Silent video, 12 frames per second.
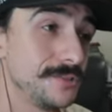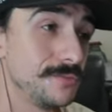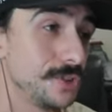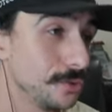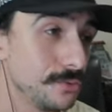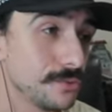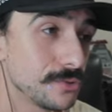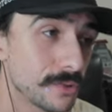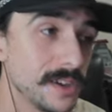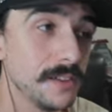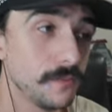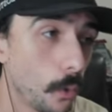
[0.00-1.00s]
Two,
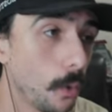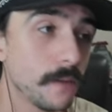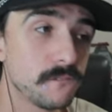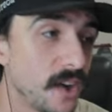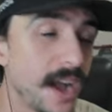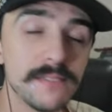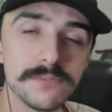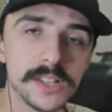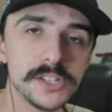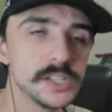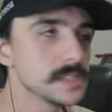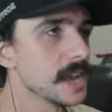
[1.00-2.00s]
three, four, five
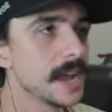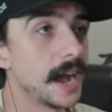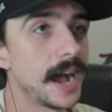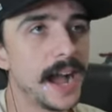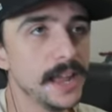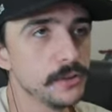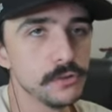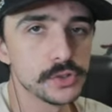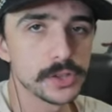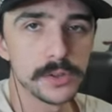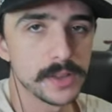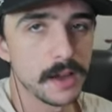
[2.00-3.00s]
lunches? I
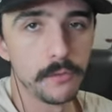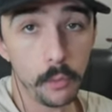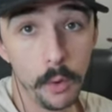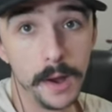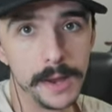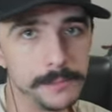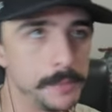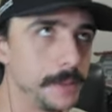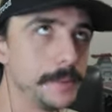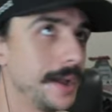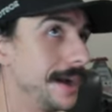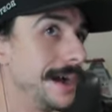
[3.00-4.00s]
usually only have one.
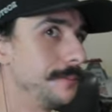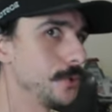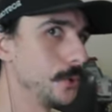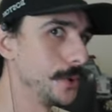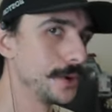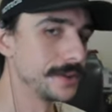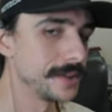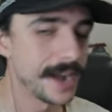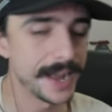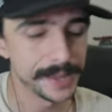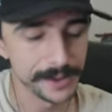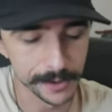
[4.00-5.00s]
Maybe I'm the weird
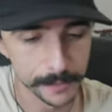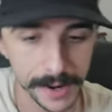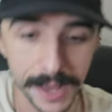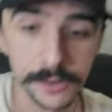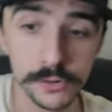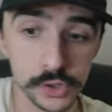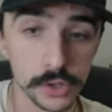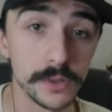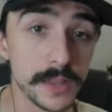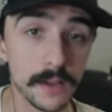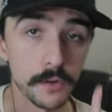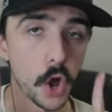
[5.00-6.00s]
guy here, but I usually
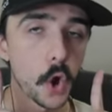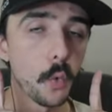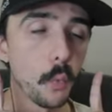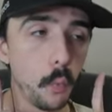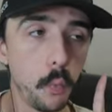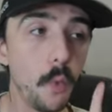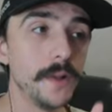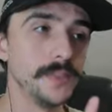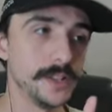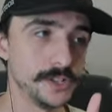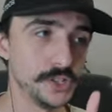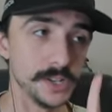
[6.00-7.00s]
only have one
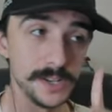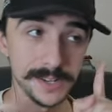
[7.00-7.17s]
lunch.